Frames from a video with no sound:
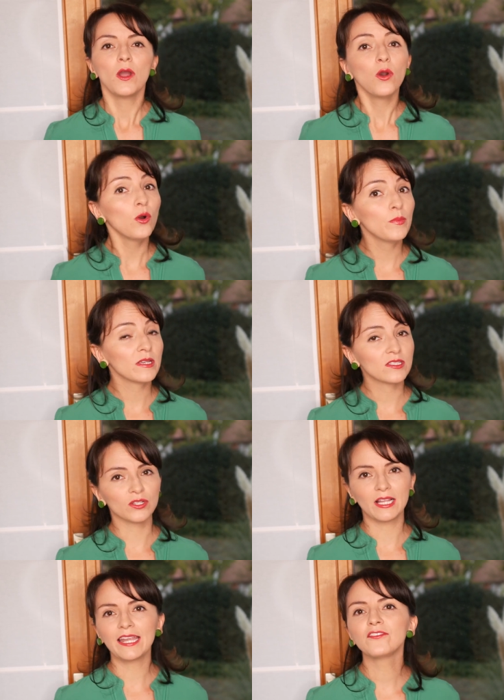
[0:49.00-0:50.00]
hoping to
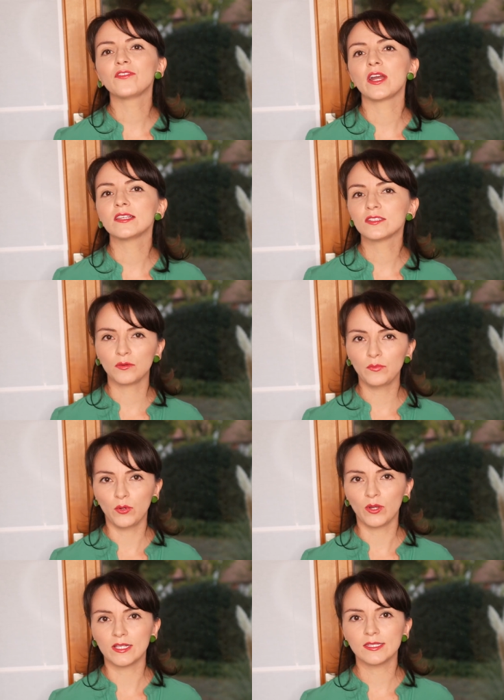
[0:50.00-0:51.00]
clarify some
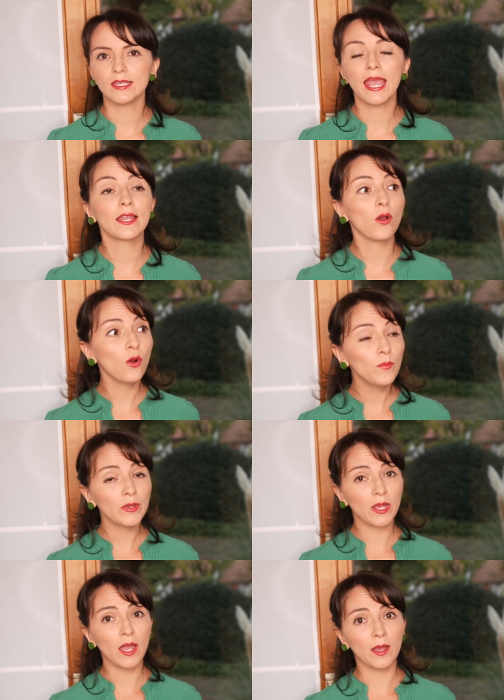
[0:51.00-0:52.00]
points and
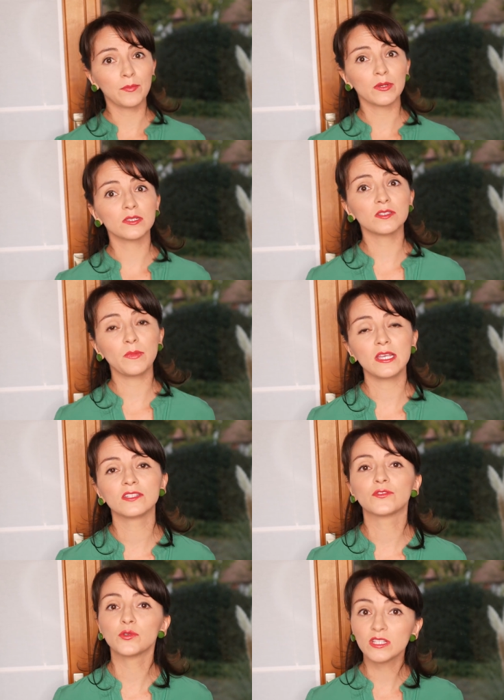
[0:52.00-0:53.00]
open up a
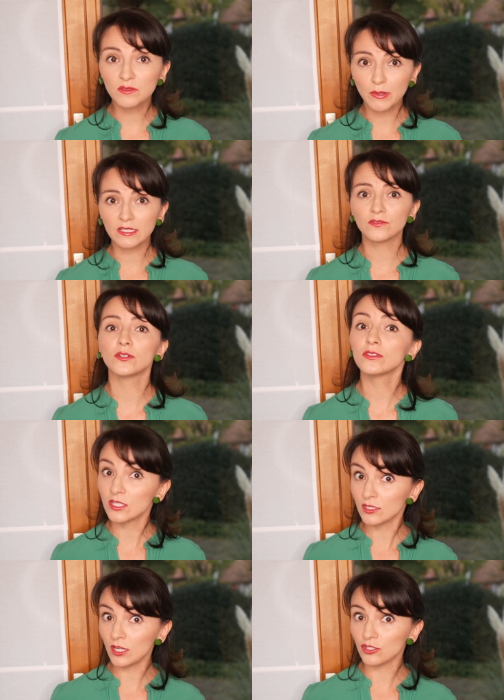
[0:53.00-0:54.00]
space for respectful
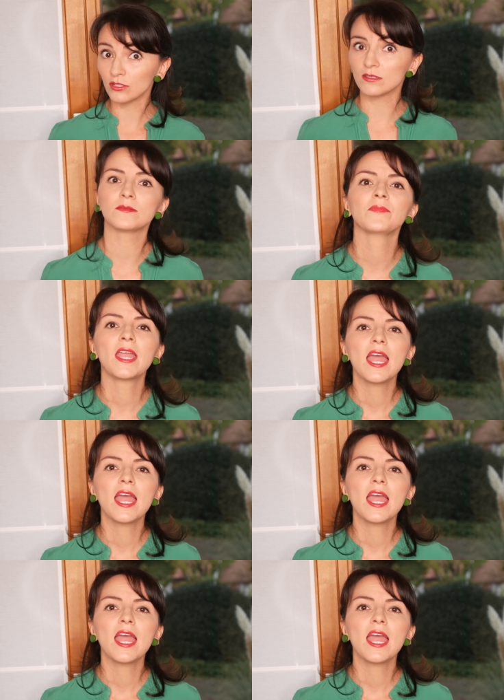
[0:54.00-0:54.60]
discussions.